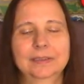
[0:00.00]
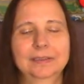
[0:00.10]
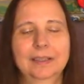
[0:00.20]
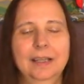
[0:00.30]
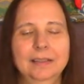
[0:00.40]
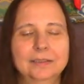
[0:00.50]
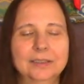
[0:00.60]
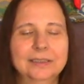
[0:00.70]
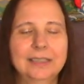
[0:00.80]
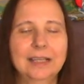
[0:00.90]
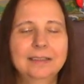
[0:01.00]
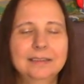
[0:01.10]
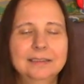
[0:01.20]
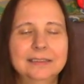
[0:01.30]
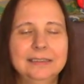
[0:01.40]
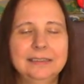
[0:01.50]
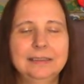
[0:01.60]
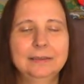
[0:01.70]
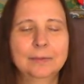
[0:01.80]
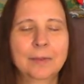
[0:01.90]
And there's a
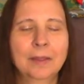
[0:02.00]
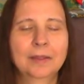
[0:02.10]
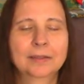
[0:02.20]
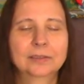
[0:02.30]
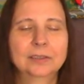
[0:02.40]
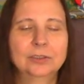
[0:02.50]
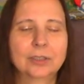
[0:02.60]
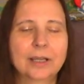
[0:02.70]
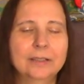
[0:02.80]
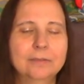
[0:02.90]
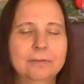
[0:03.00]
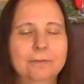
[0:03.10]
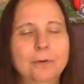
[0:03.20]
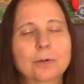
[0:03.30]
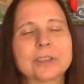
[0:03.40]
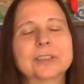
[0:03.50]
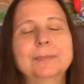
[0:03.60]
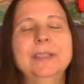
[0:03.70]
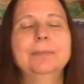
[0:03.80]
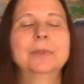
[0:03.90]
tendency to try and force
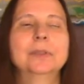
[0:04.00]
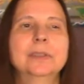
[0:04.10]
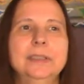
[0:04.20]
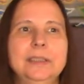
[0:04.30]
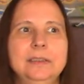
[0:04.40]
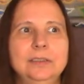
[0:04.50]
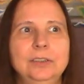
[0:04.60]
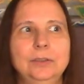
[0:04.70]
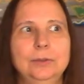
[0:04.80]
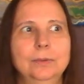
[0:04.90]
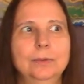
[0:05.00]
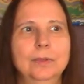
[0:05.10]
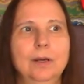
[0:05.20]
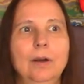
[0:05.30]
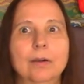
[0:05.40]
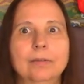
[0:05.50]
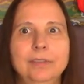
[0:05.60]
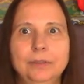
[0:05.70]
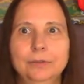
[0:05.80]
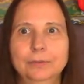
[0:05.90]
people into our
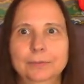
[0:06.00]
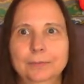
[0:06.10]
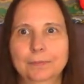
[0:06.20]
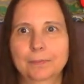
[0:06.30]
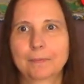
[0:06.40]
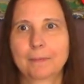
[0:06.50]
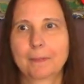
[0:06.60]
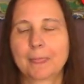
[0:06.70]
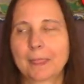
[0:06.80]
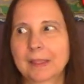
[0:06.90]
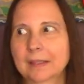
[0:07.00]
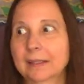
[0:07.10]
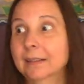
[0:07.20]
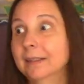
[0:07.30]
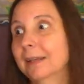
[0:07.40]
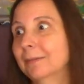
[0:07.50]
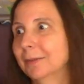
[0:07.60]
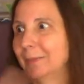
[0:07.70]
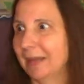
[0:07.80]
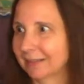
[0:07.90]
view. And again, we're
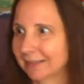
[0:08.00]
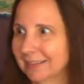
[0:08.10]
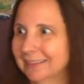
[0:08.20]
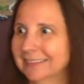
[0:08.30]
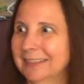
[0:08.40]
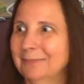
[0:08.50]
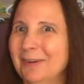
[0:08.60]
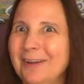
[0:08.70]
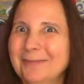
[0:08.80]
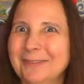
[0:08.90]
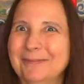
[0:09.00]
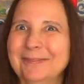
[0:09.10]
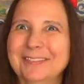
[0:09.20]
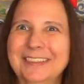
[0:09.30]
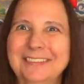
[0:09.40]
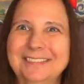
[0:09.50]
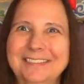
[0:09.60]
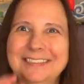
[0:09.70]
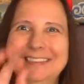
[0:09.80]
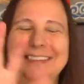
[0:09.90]
back at that same problem of
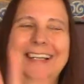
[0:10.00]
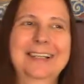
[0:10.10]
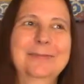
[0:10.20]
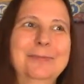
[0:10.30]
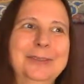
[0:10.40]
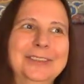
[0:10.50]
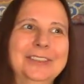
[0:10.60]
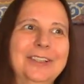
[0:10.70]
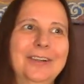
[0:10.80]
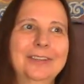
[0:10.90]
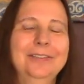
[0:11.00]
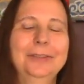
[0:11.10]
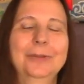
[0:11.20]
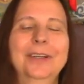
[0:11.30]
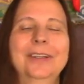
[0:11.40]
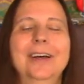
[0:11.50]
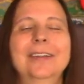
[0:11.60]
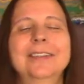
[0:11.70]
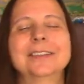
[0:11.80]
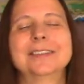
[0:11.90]
trying to push our view on
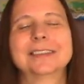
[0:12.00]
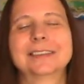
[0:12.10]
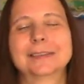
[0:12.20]
others.